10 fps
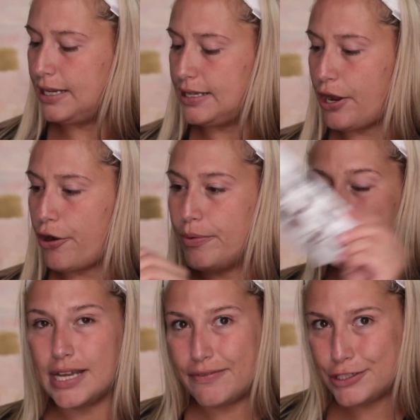and they
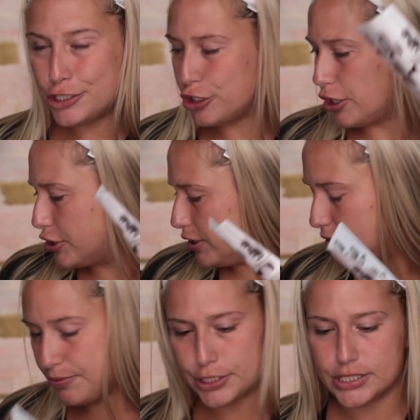always have
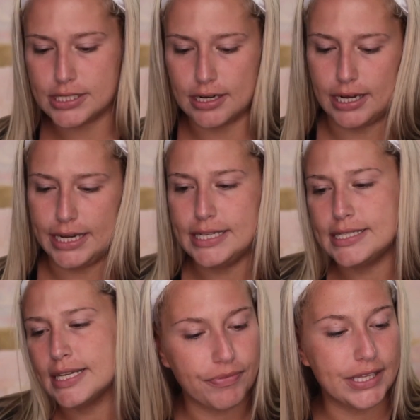instructions, which is nice.